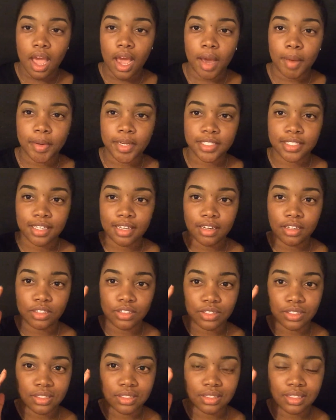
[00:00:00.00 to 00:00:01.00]
I'm not saying it
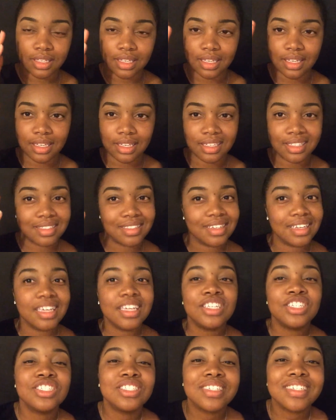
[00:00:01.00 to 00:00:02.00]
looks, it
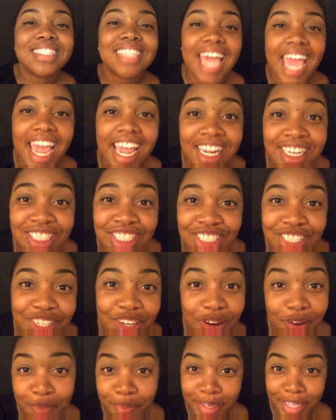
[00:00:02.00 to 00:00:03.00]
just looks ashy
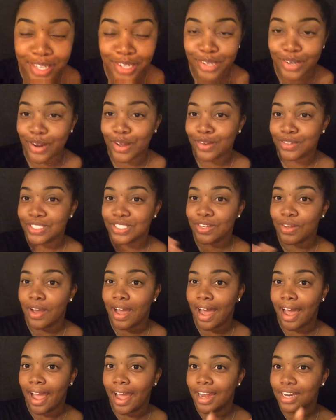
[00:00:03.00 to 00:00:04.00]
on me, you know? So
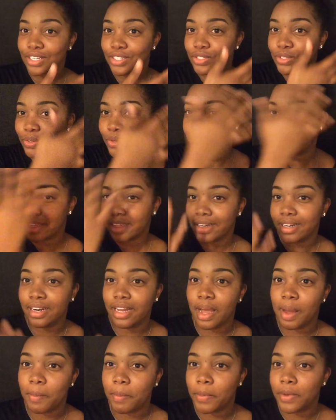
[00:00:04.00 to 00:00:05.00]
I had to clean it
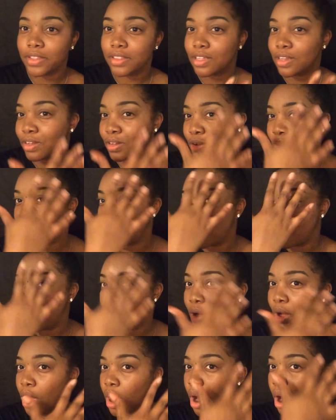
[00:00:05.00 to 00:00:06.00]
up with a little
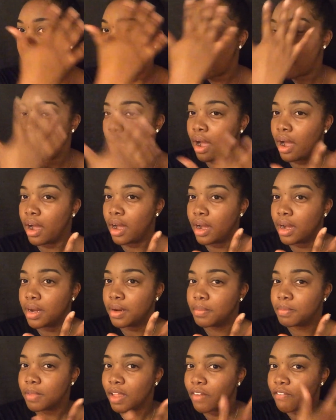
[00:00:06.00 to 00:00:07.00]

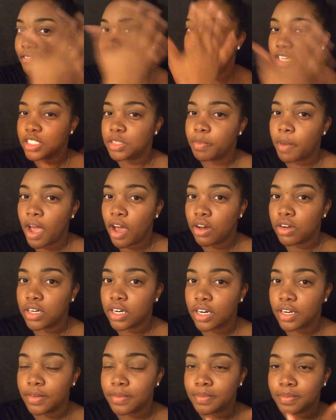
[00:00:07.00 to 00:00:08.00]
face
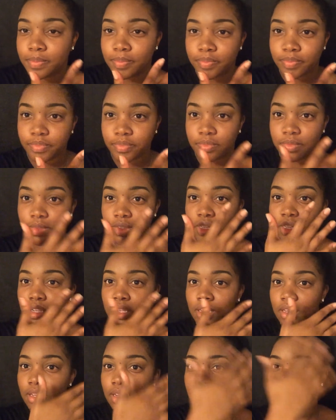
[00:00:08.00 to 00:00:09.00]
powder,
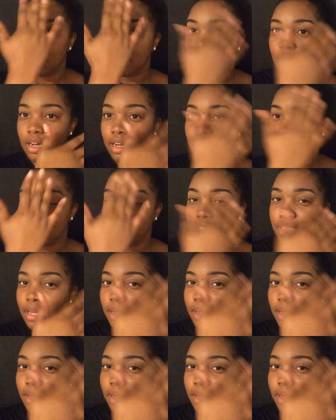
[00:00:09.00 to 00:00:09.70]
a